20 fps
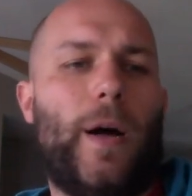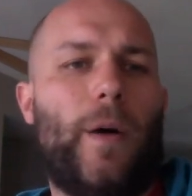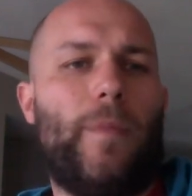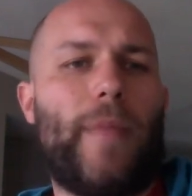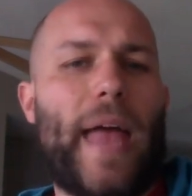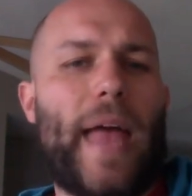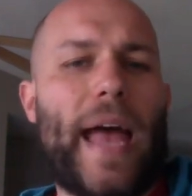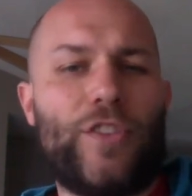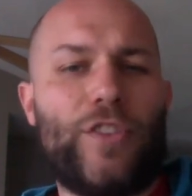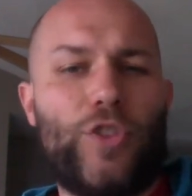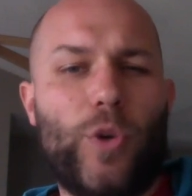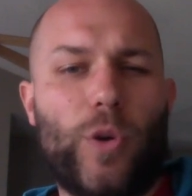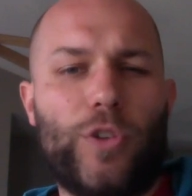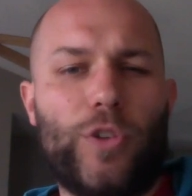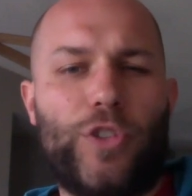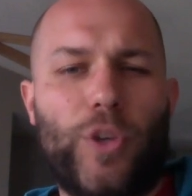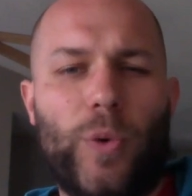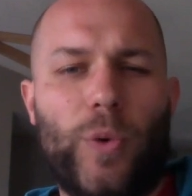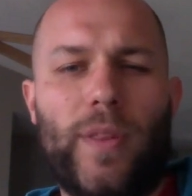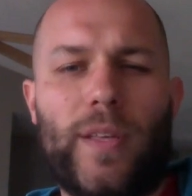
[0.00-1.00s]
As you are
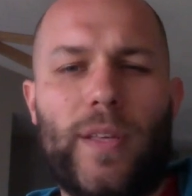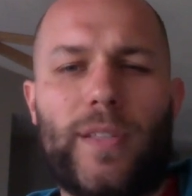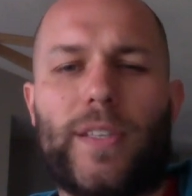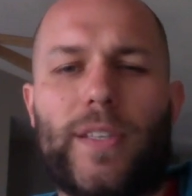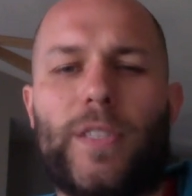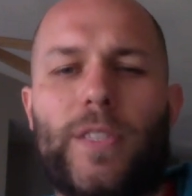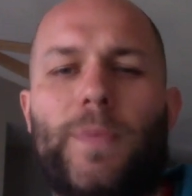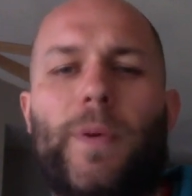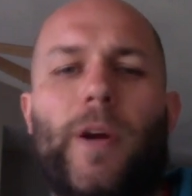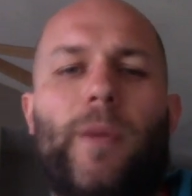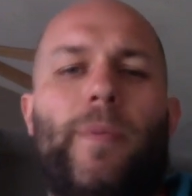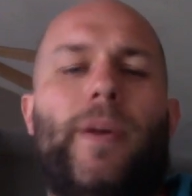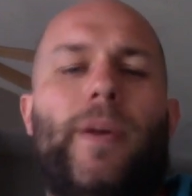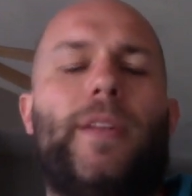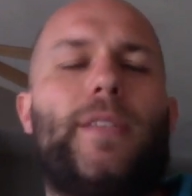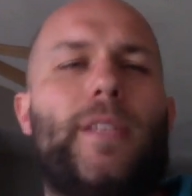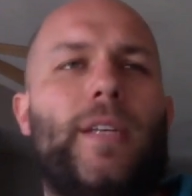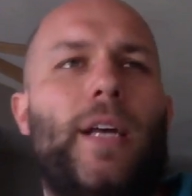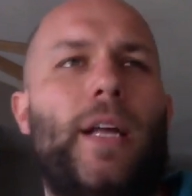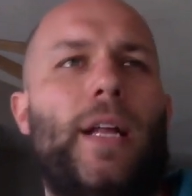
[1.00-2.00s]
doing these
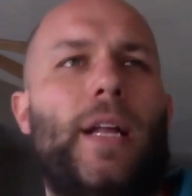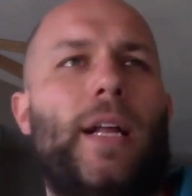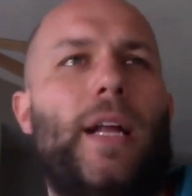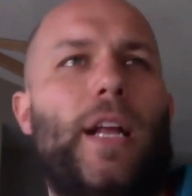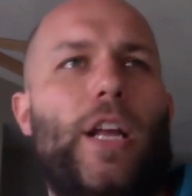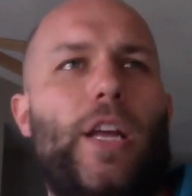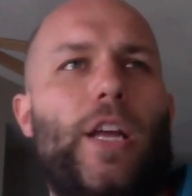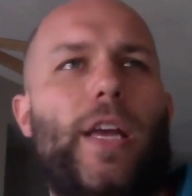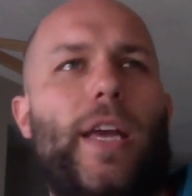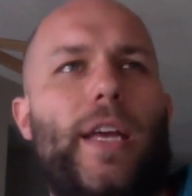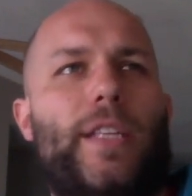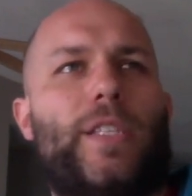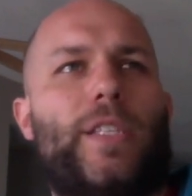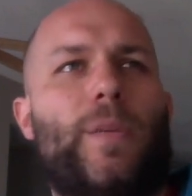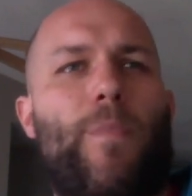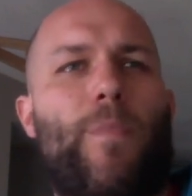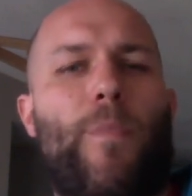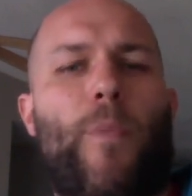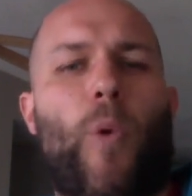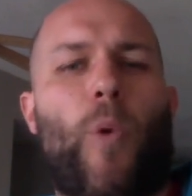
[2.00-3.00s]
experiments, it's
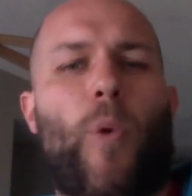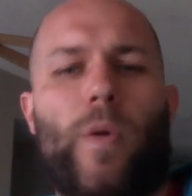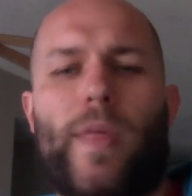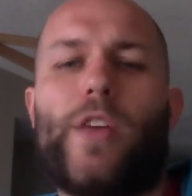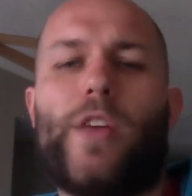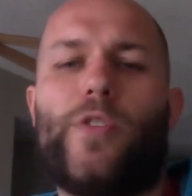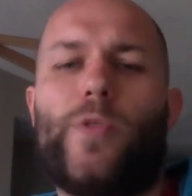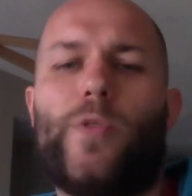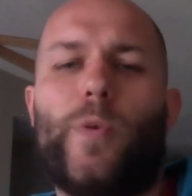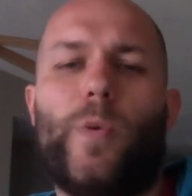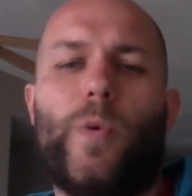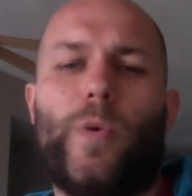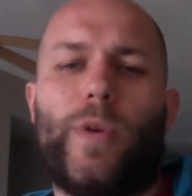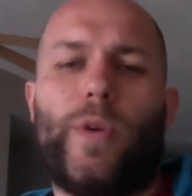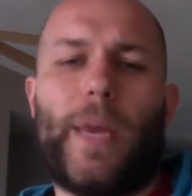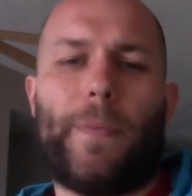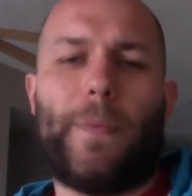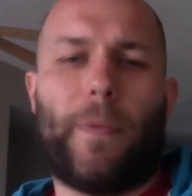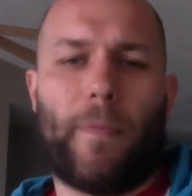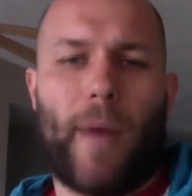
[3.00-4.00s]
important that you
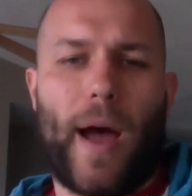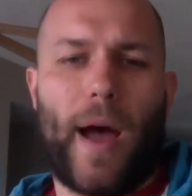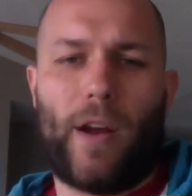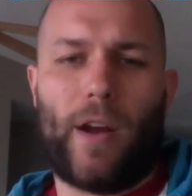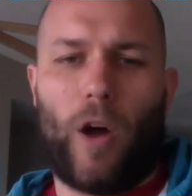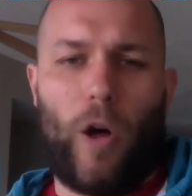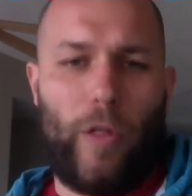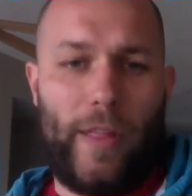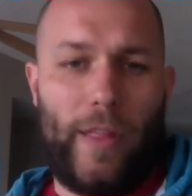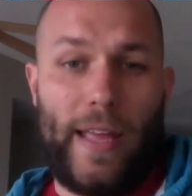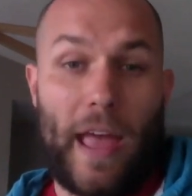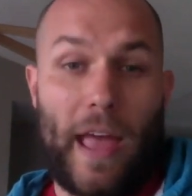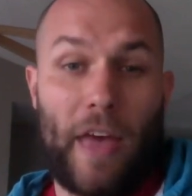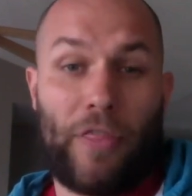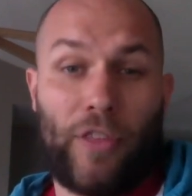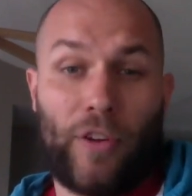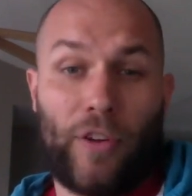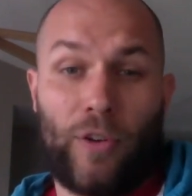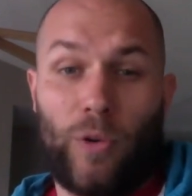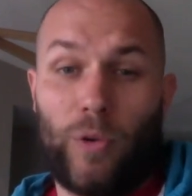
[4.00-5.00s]
keep in mind all the
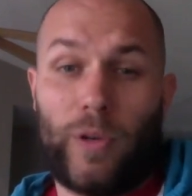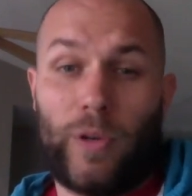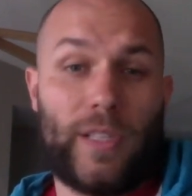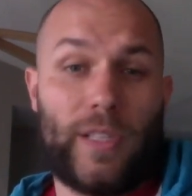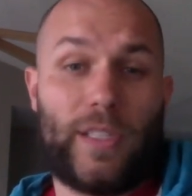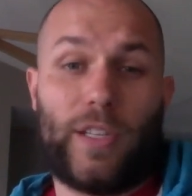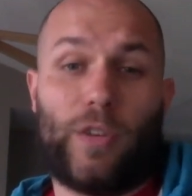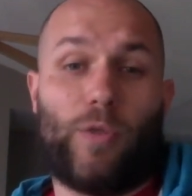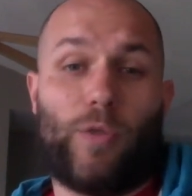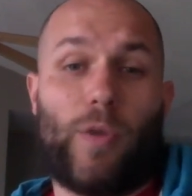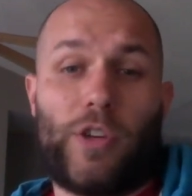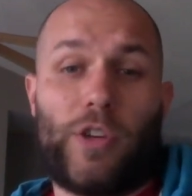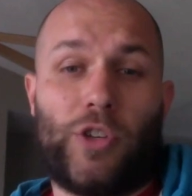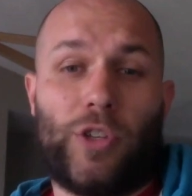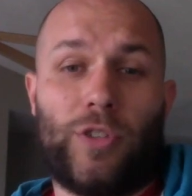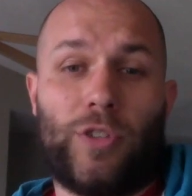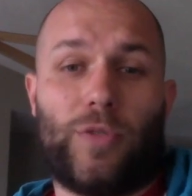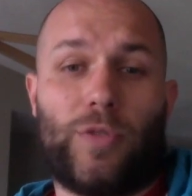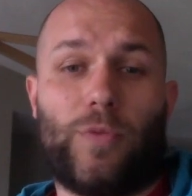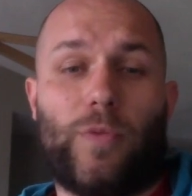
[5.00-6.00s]
ethical
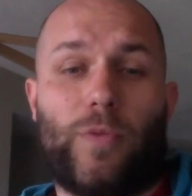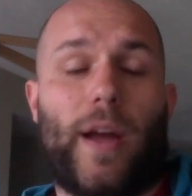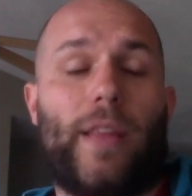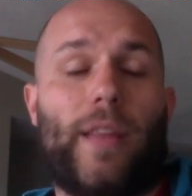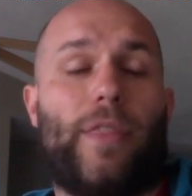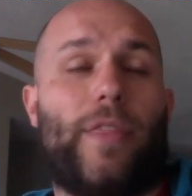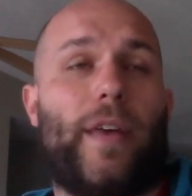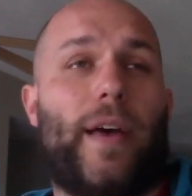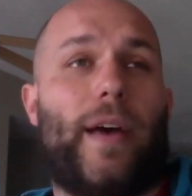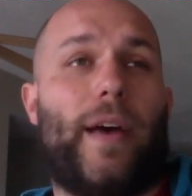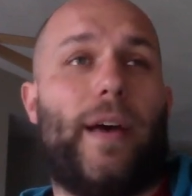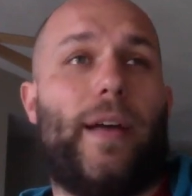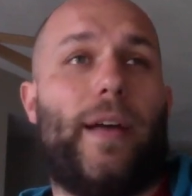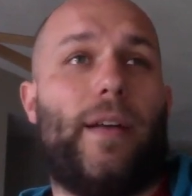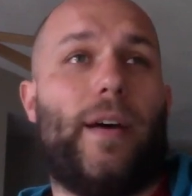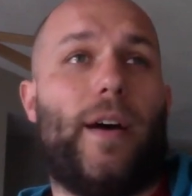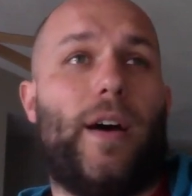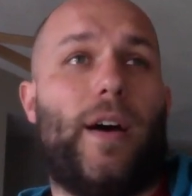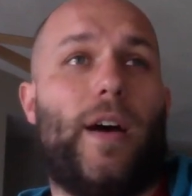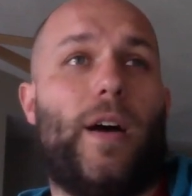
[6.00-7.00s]
considerations, right? That
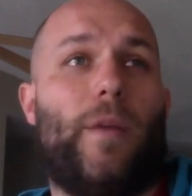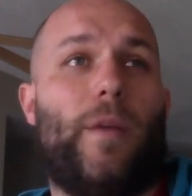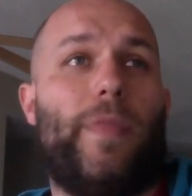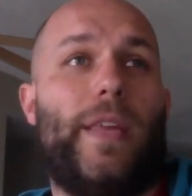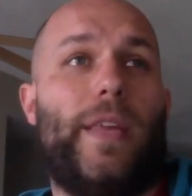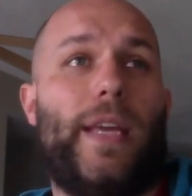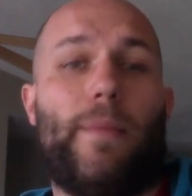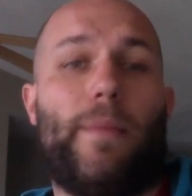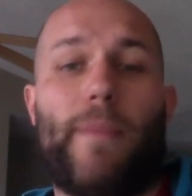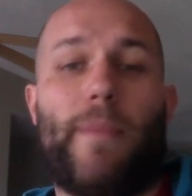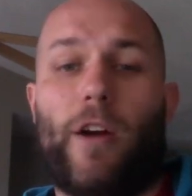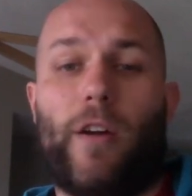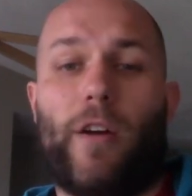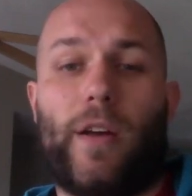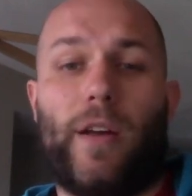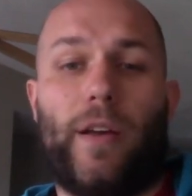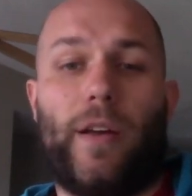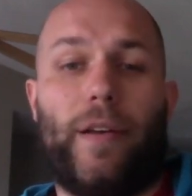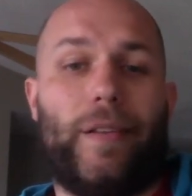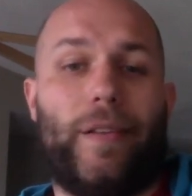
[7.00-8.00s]
the
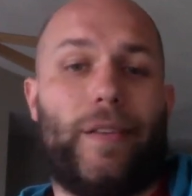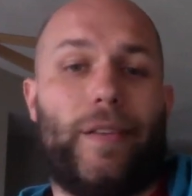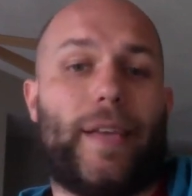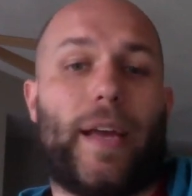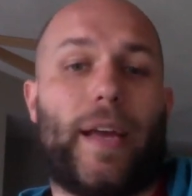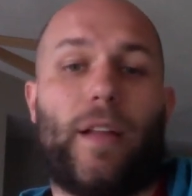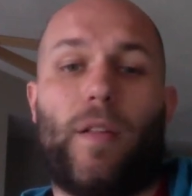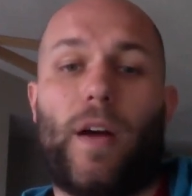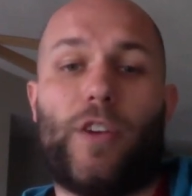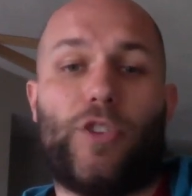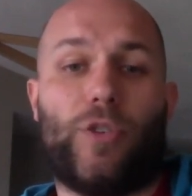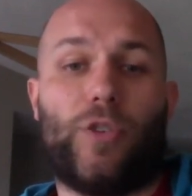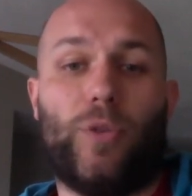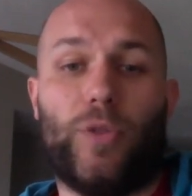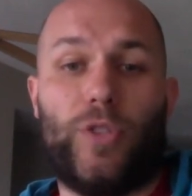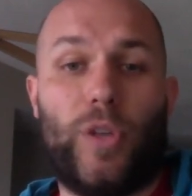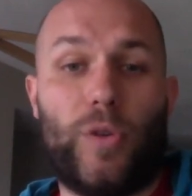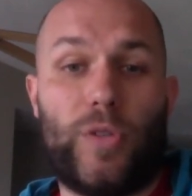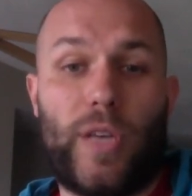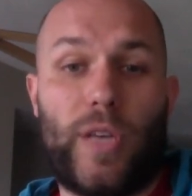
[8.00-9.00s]
American Psychological
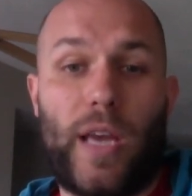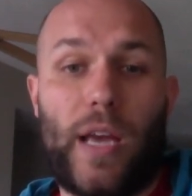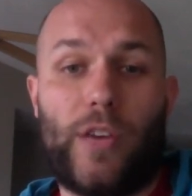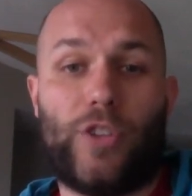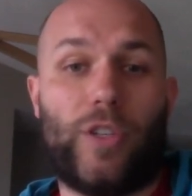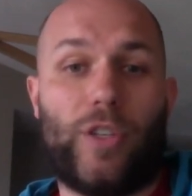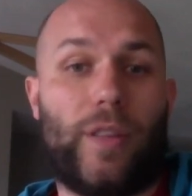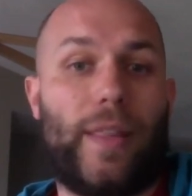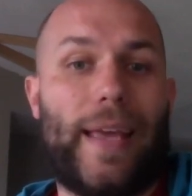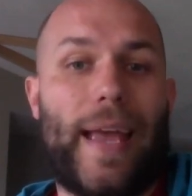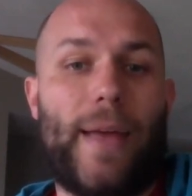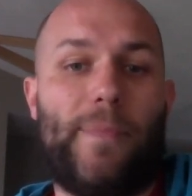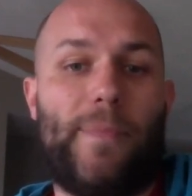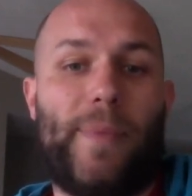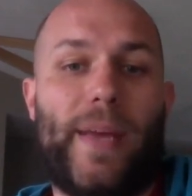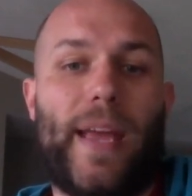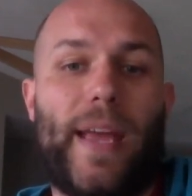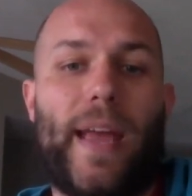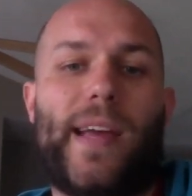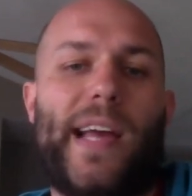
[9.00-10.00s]
Association, the
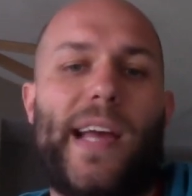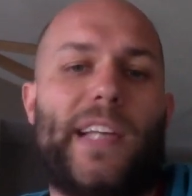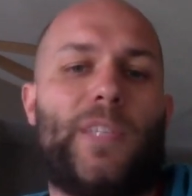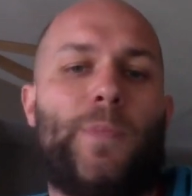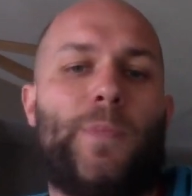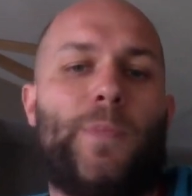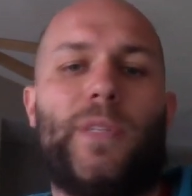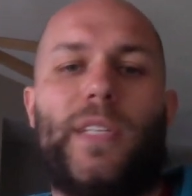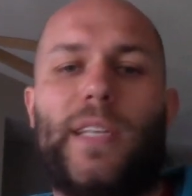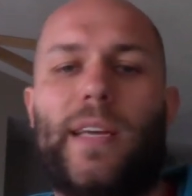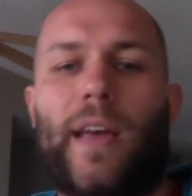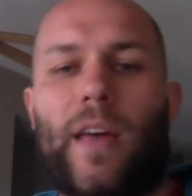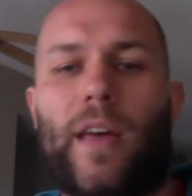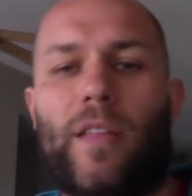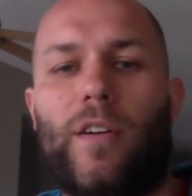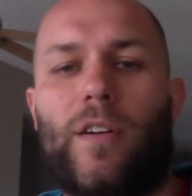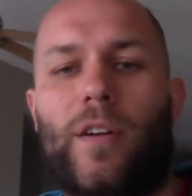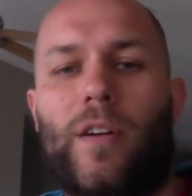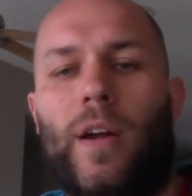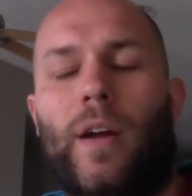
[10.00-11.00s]
APA, has put
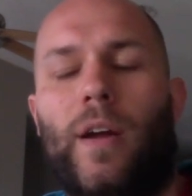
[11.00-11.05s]
together.